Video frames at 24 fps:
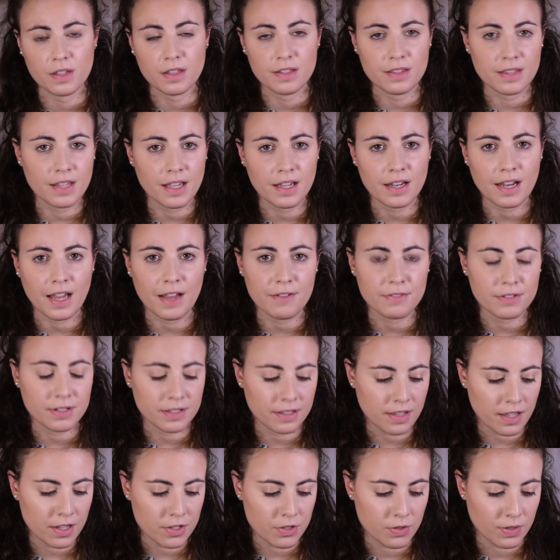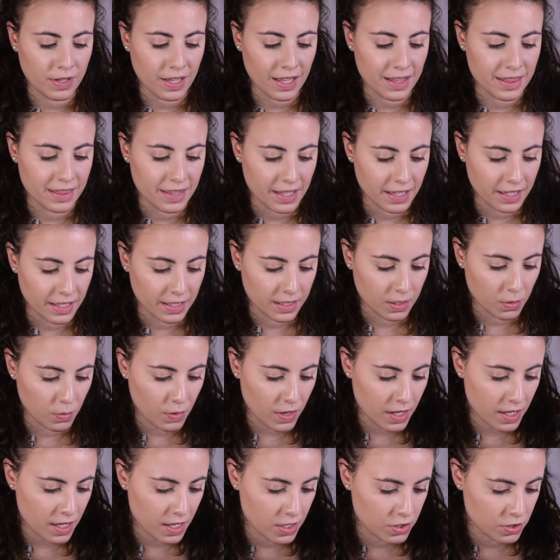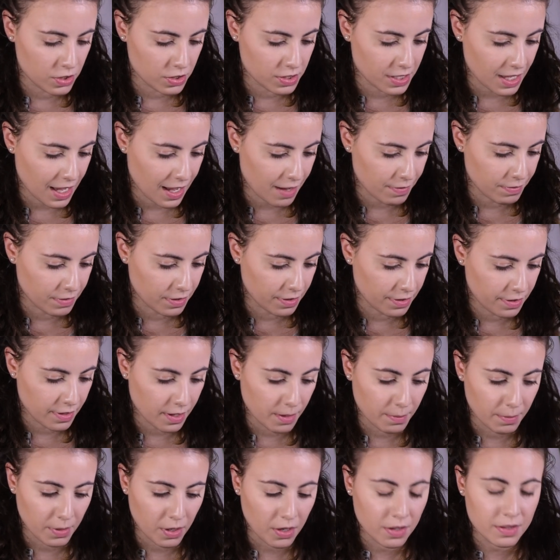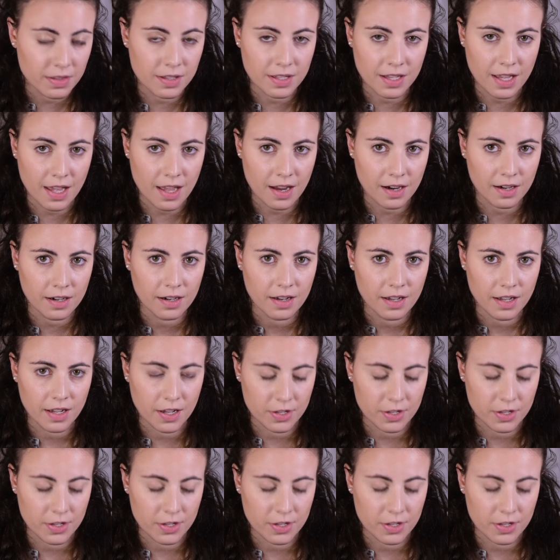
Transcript: Then after that, you can take it away and just have the thumb on the air